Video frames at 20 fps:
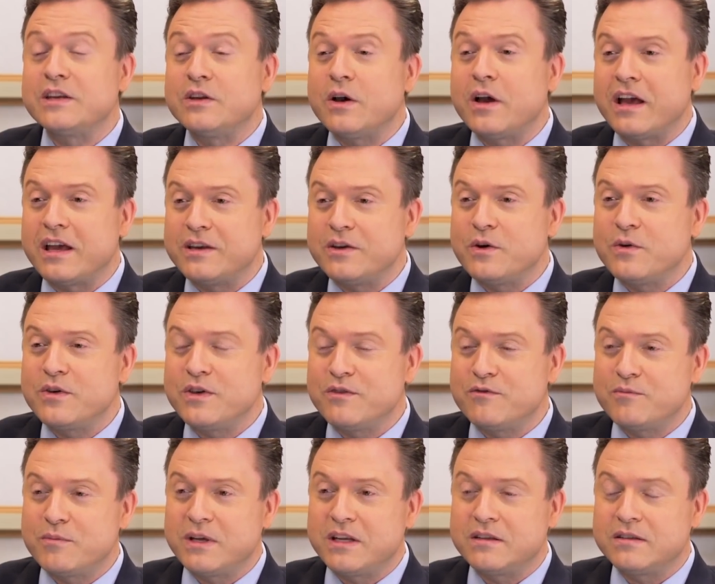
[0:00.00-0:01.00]
I know I know
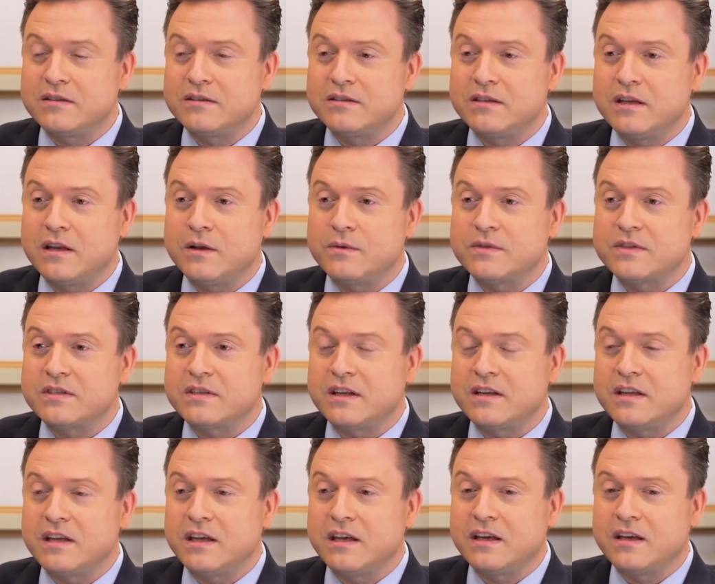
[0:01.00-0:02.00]
you've been you know
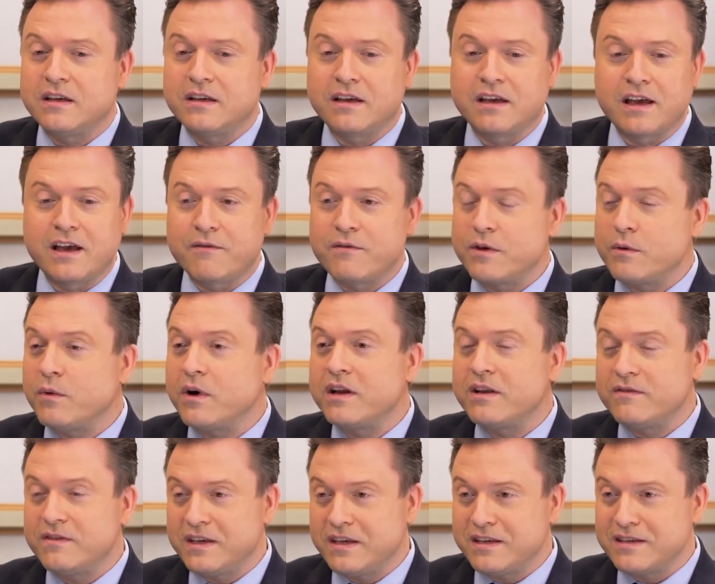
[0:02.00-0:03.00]
studying every one
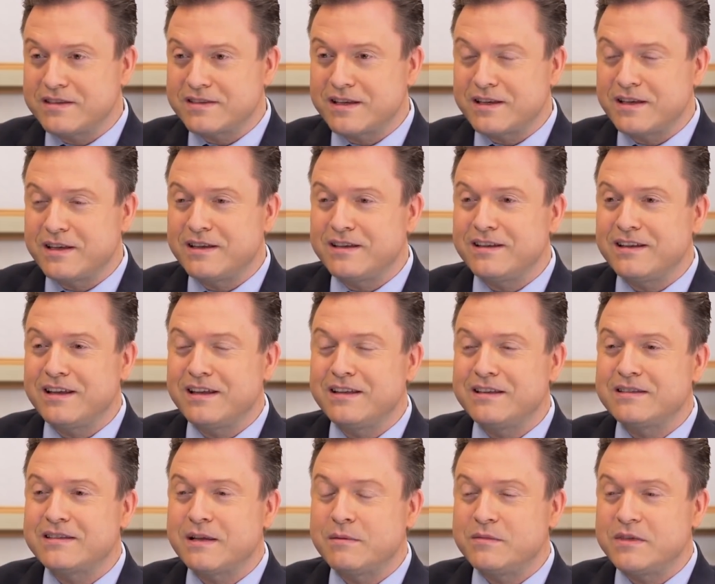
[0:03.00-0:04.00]
of these in
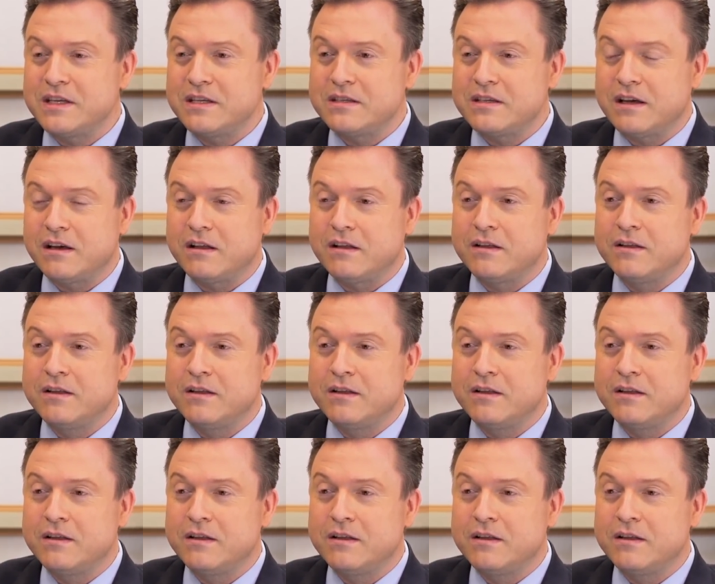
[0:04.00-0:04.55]
in some detail